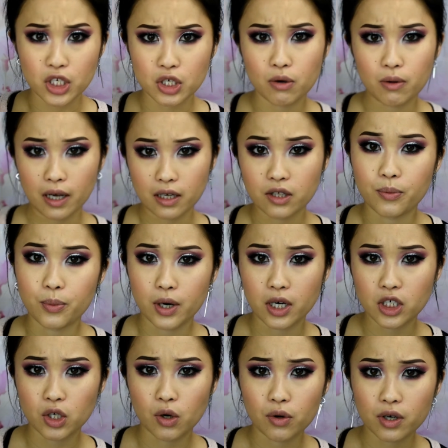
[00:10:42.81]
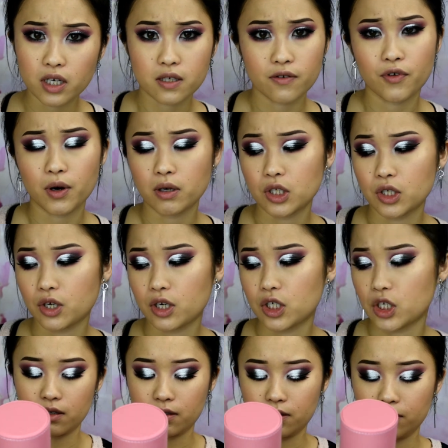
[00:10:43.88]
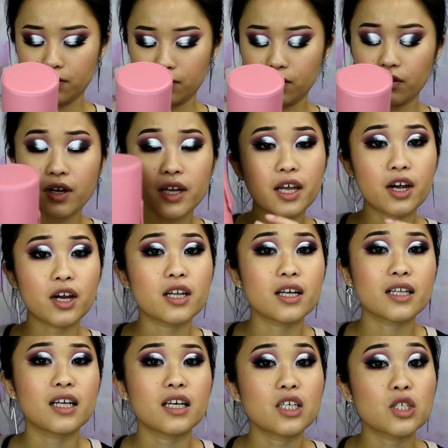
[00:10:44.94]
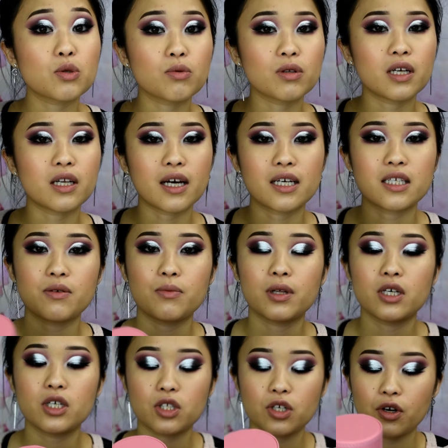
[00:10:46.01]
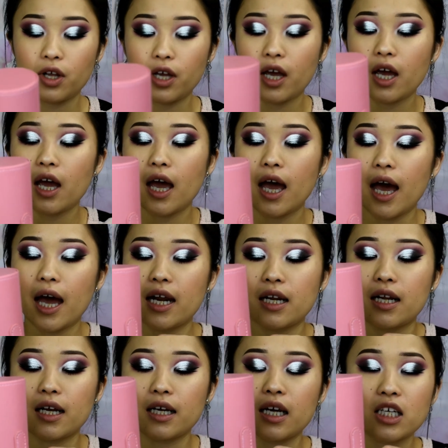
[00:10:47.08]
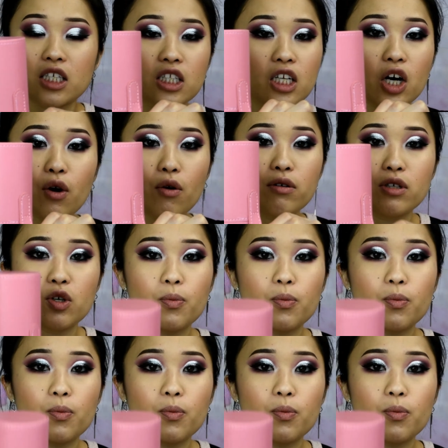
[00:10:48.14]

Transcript: too, like the brush holder is very sturdy. You can hear the click is really nice and really sturdy, and then like it's not going to